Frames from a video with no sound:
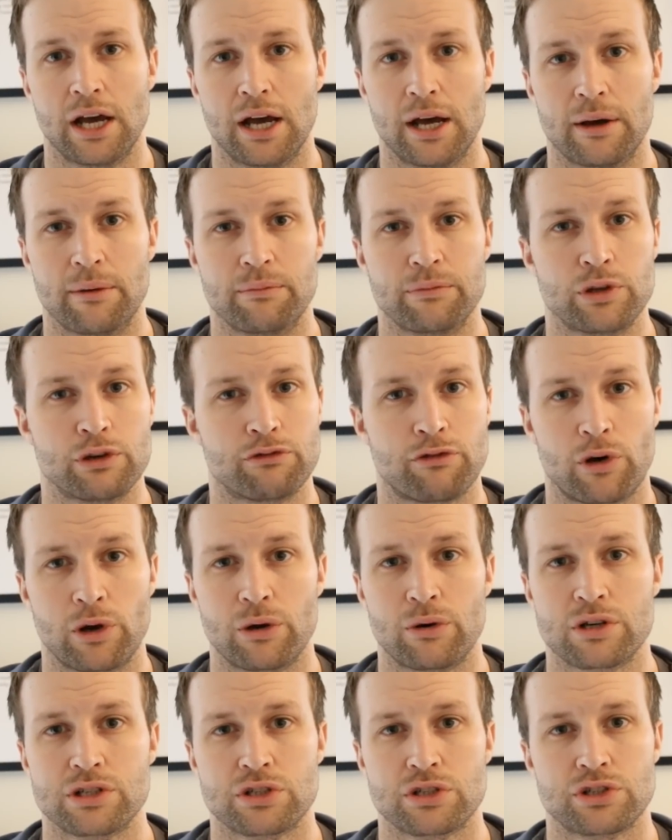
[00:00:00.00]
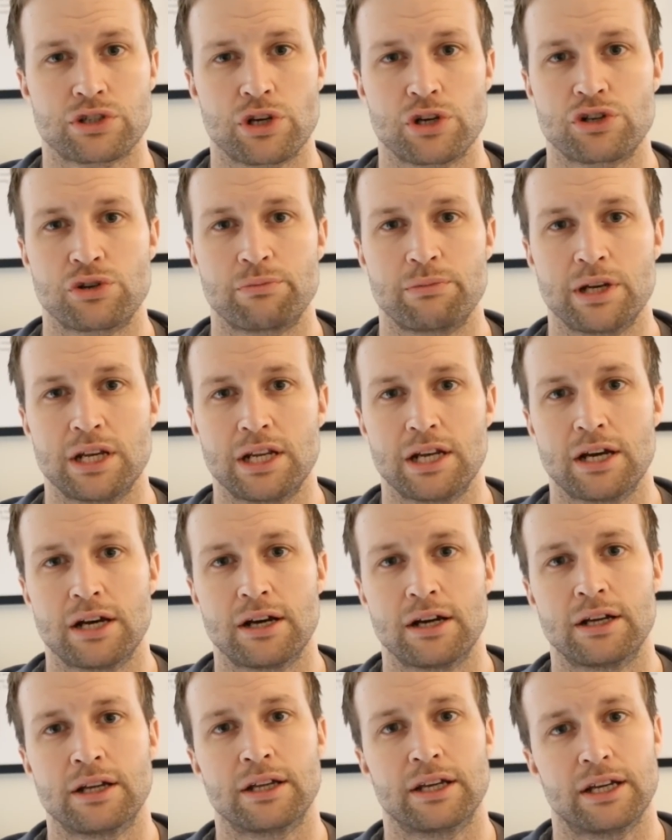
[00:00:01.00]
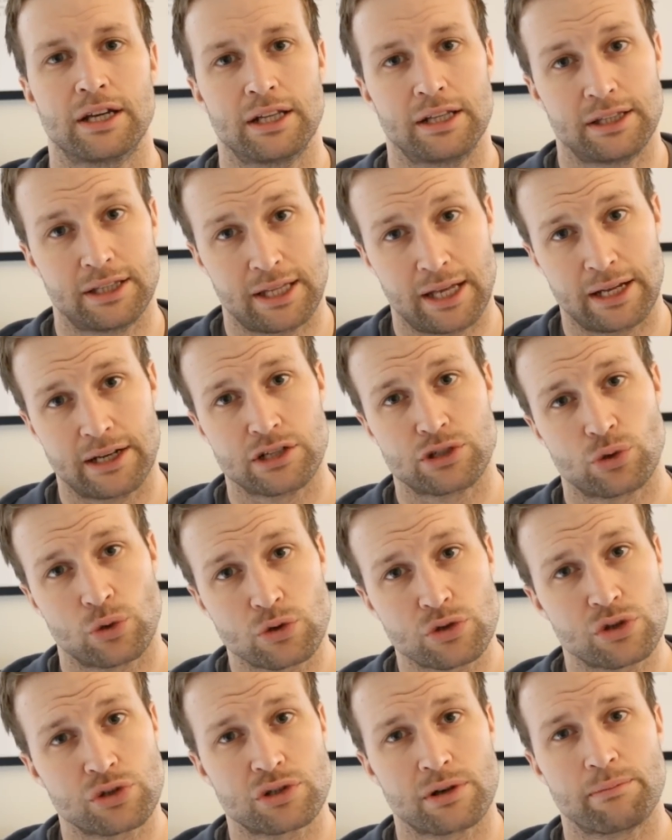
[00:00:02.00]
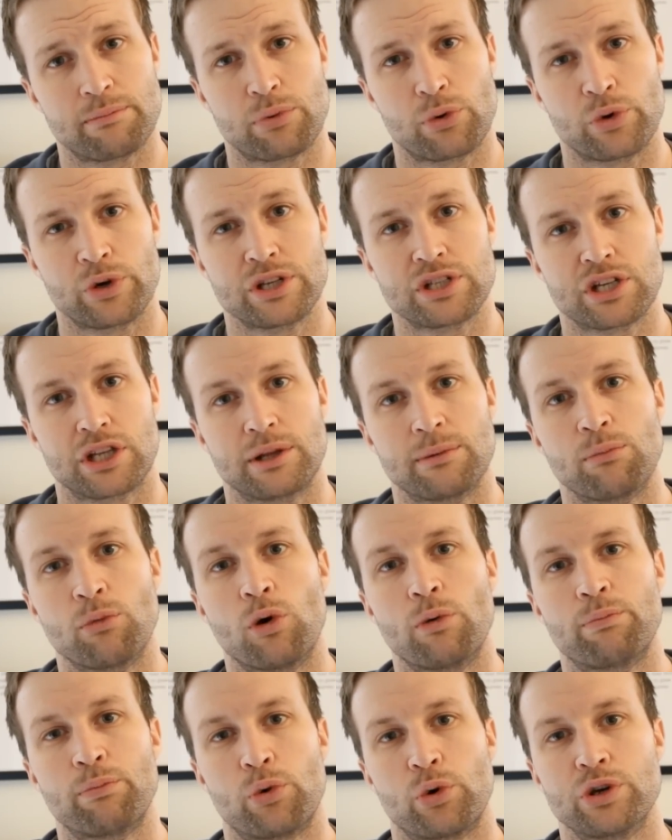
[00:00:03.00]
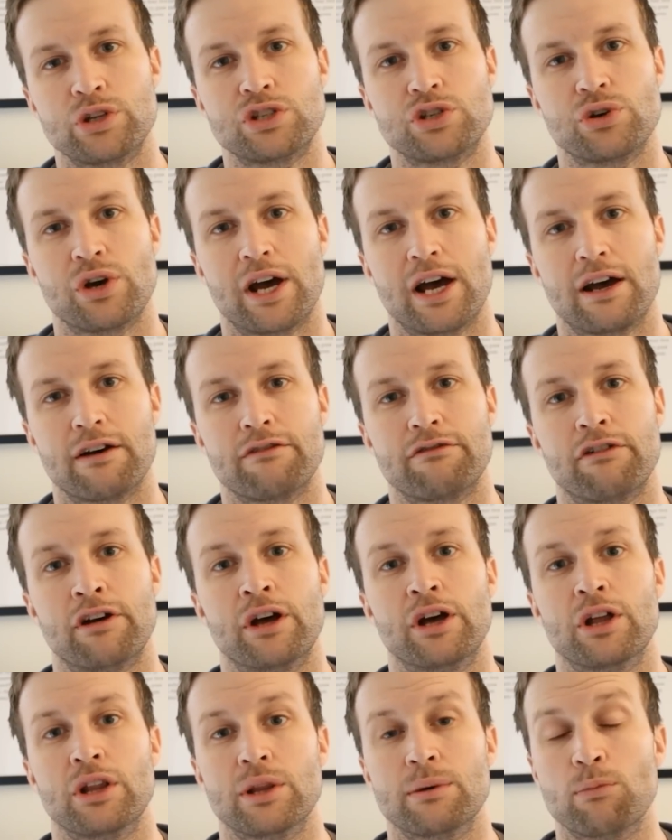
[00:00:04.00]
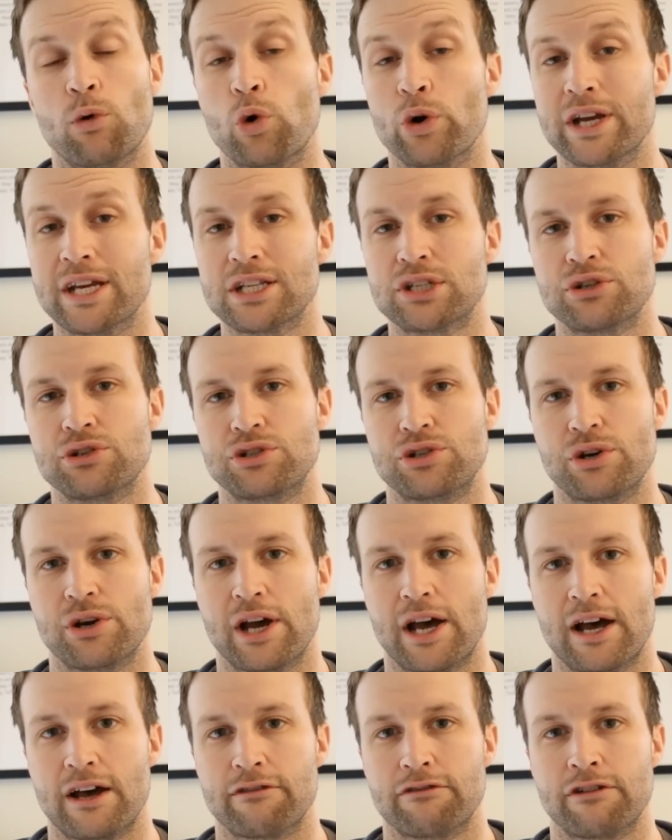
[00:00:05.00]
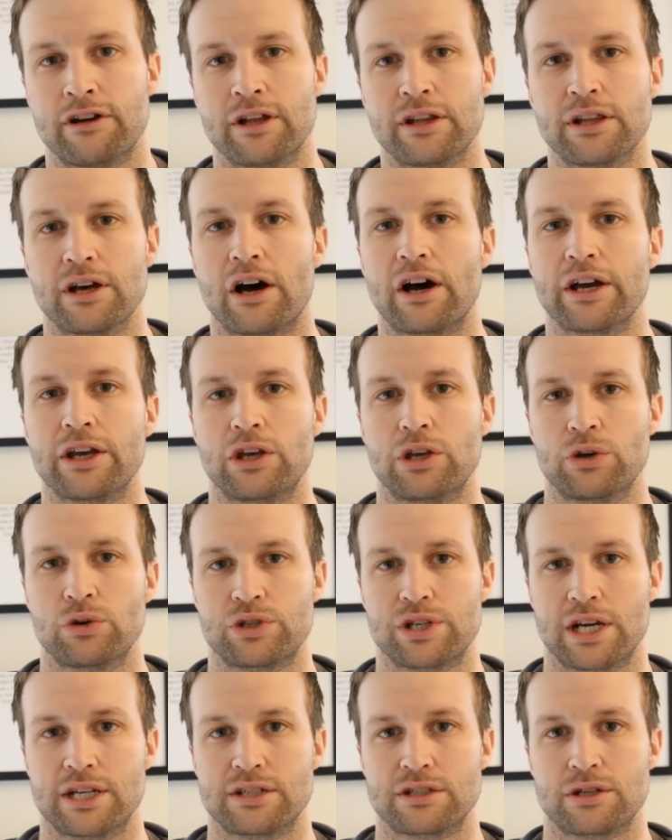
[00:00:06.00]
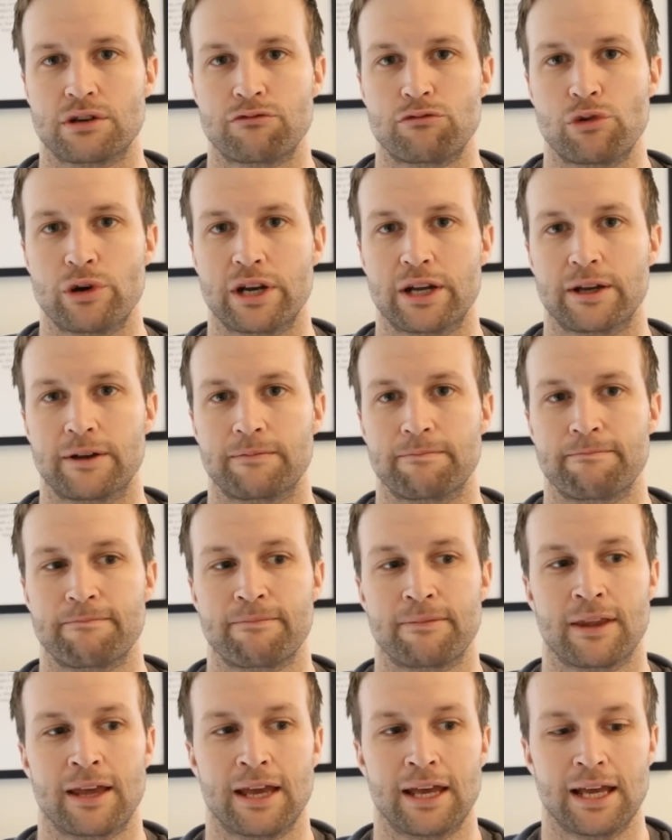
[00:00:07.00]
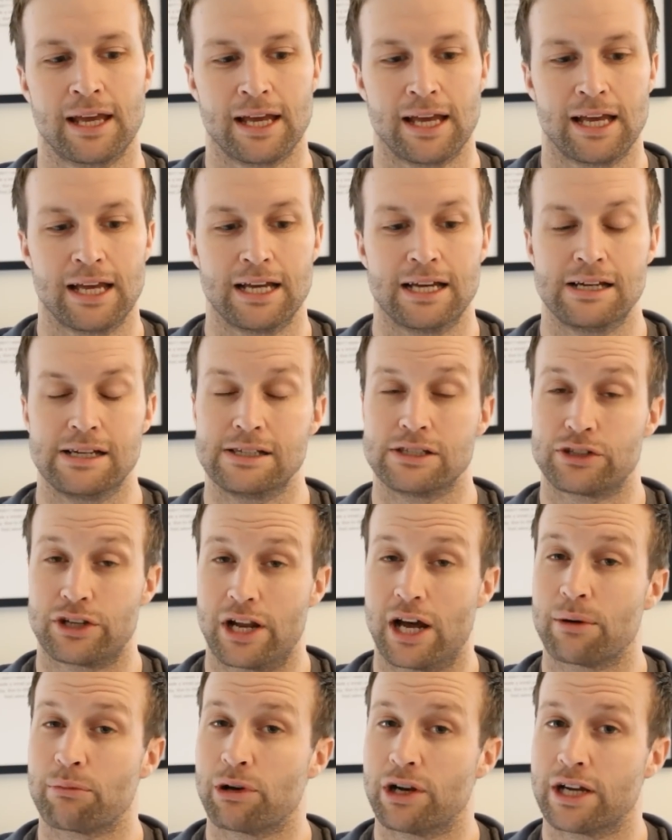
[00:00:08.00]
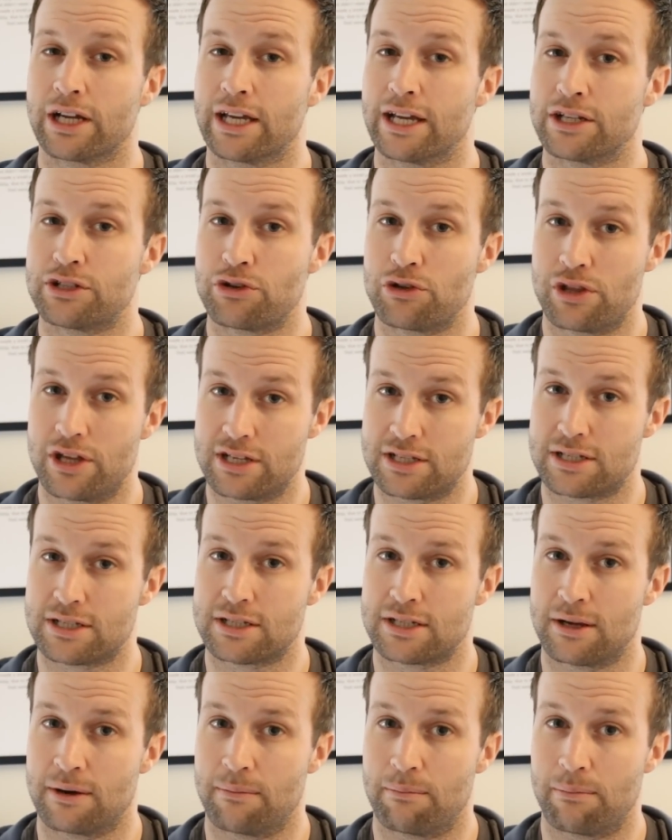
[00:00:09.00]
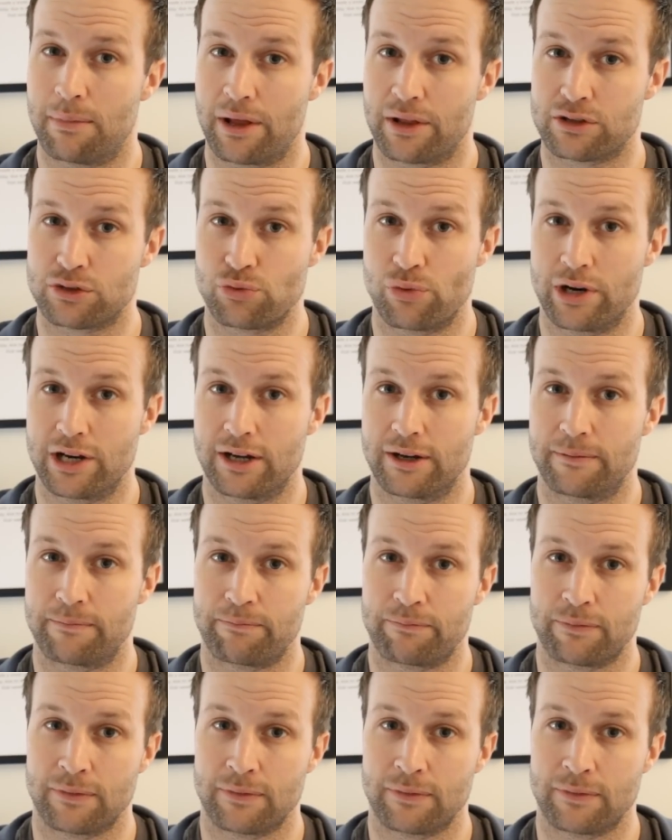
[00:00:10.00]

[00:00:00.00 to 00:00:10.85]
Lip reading: You follow us on social media. That is also some points, and the more points you have, the more entries you have, the higher your chances of winning. So now I'm going to get to this month's winner.